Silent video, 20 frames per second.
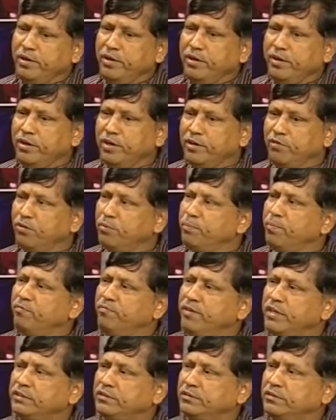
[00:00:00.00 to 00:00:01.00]
it will be
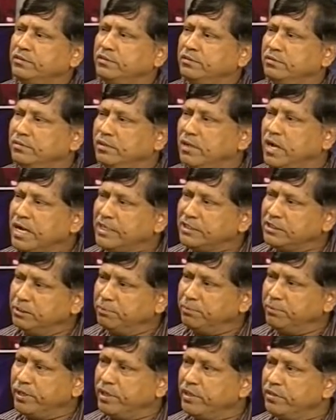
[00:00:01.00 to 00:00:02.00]
first
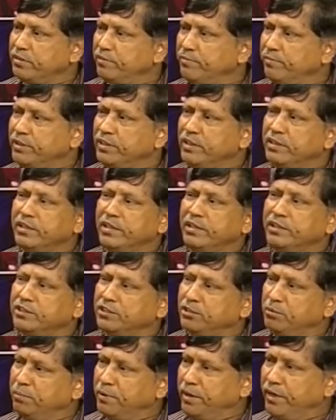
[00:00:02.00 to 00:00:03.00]
accepted within the
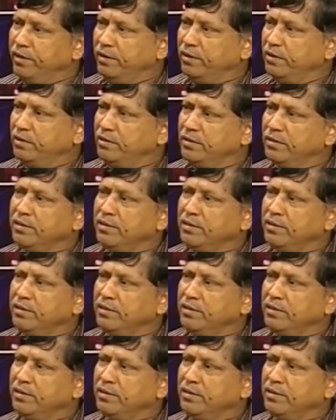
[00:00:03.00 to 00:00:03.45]
discipline.